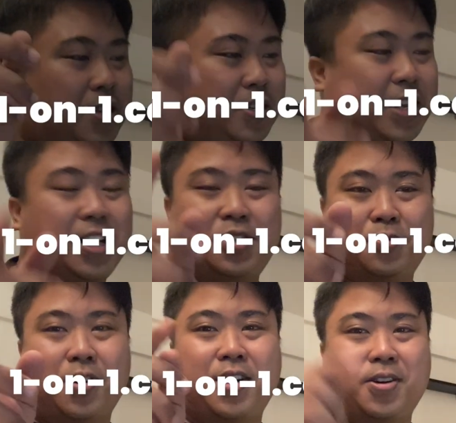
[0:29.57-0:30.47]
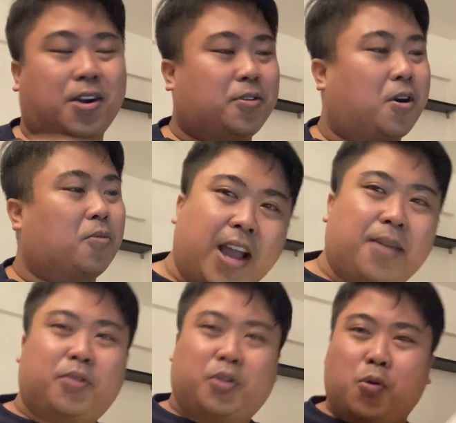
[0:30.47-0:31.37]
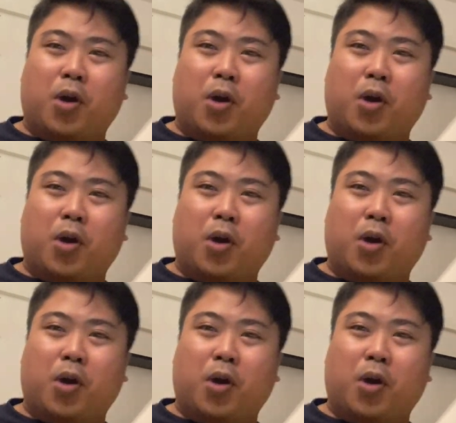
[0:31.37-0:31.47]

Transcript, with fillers: one.com. Time to